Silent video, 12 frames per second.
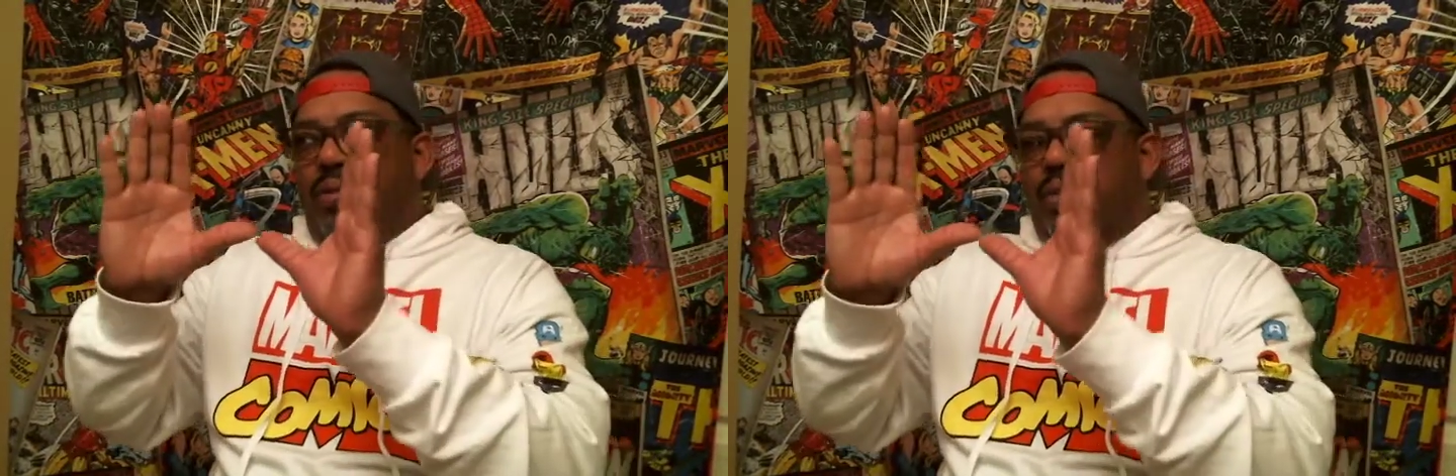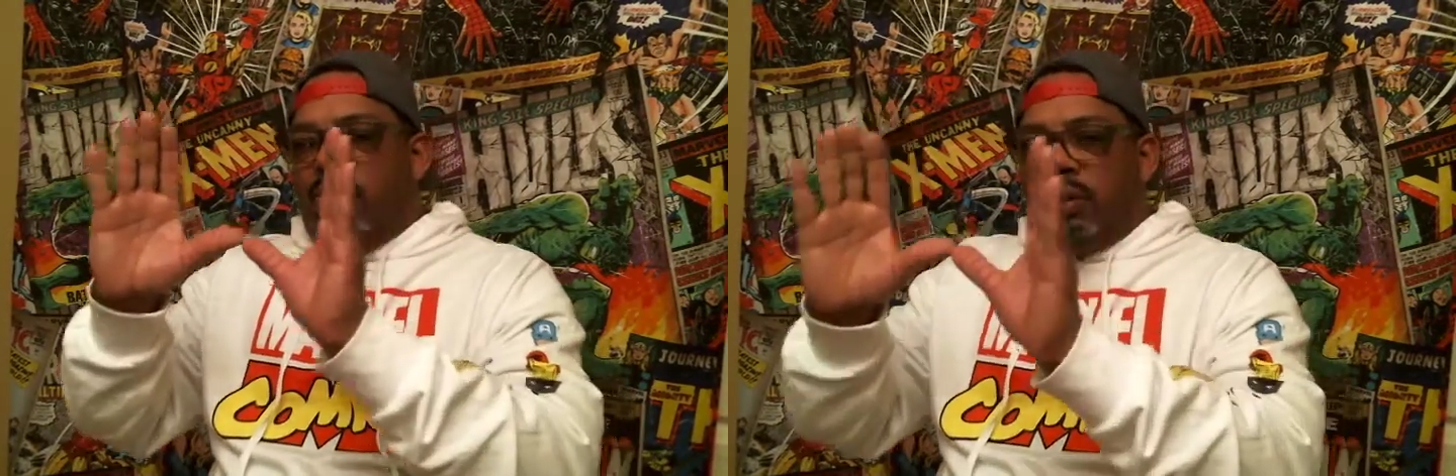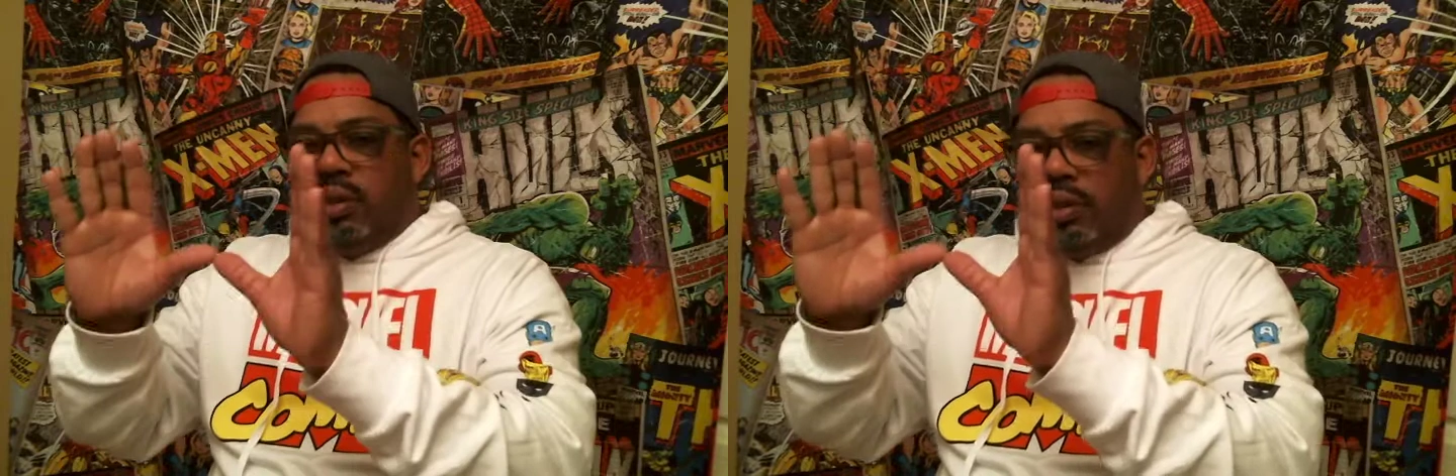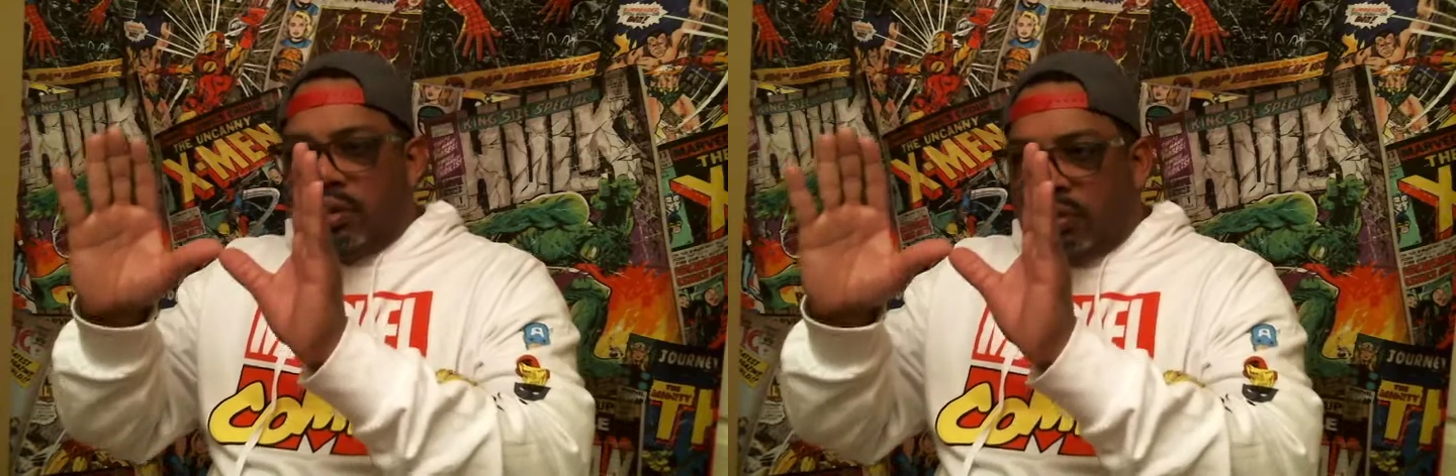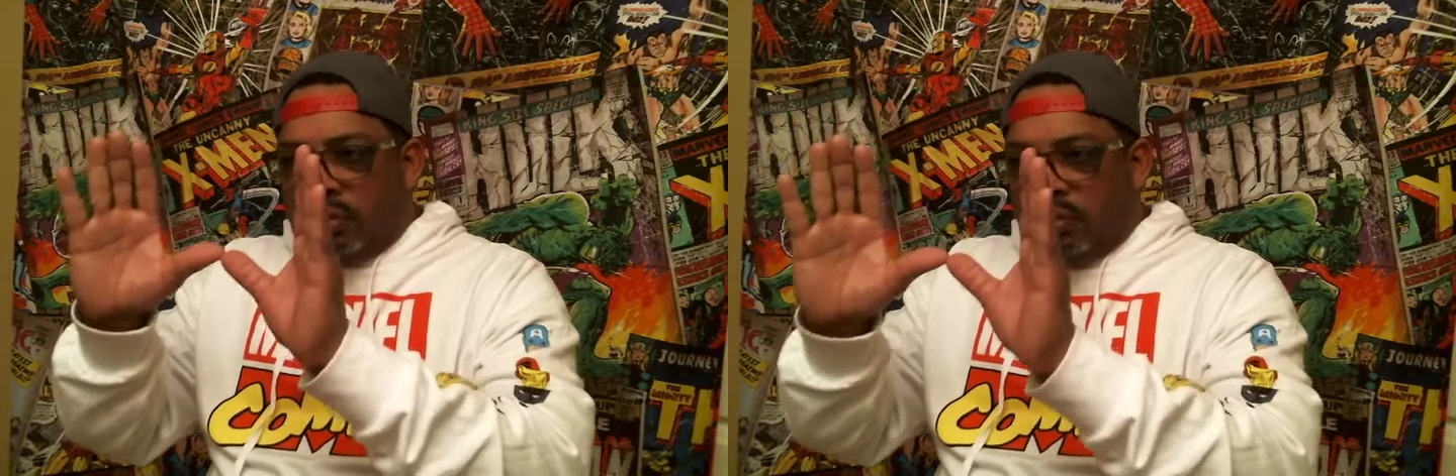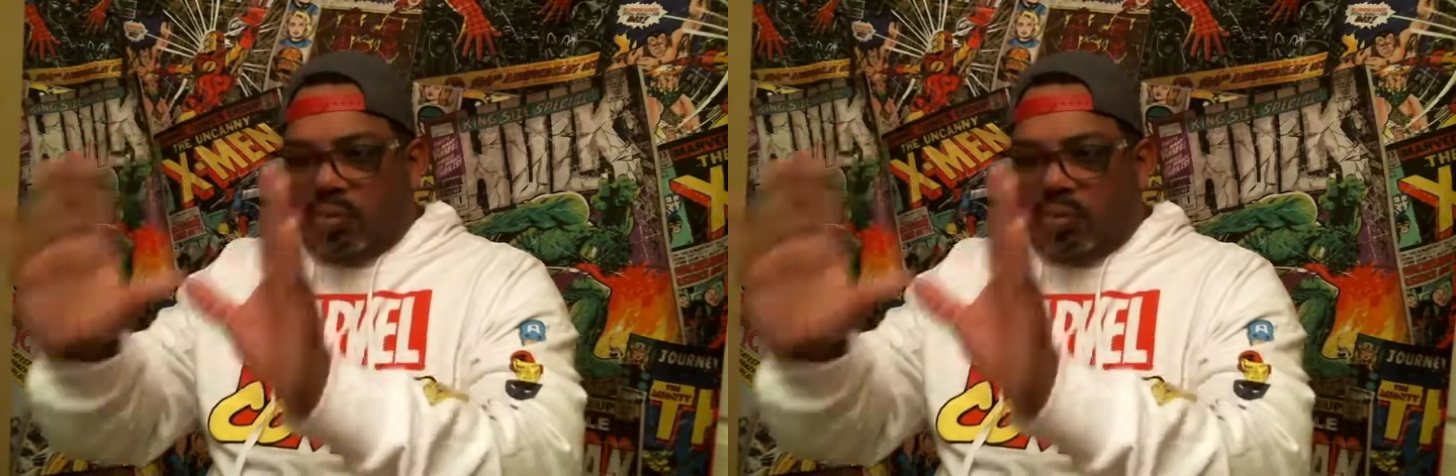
was the